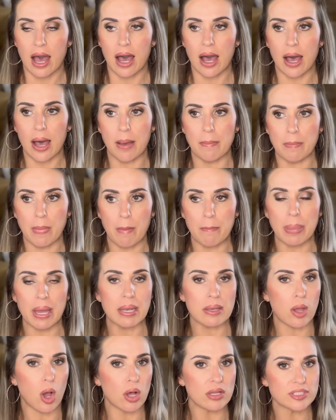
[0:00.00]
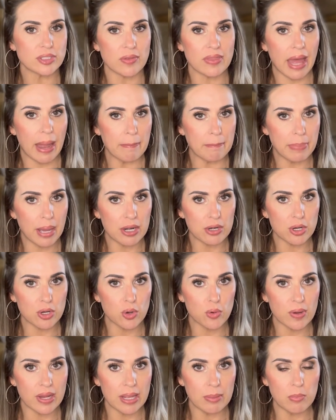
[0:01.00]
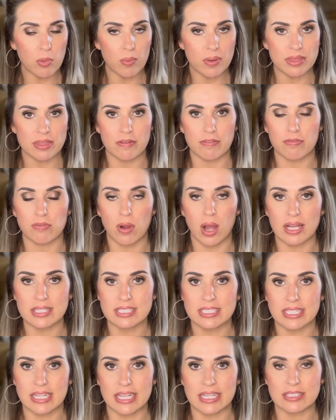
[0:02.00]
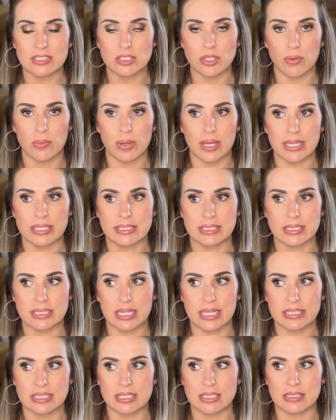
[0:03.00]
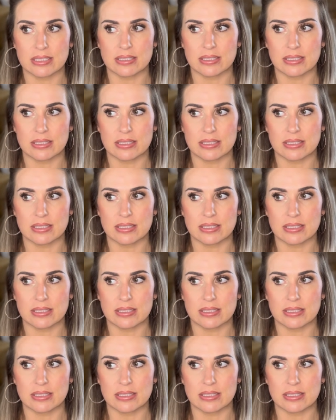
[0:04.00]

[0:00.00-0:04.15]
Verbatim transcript: um, but also that buttercream with the frosting, so it's it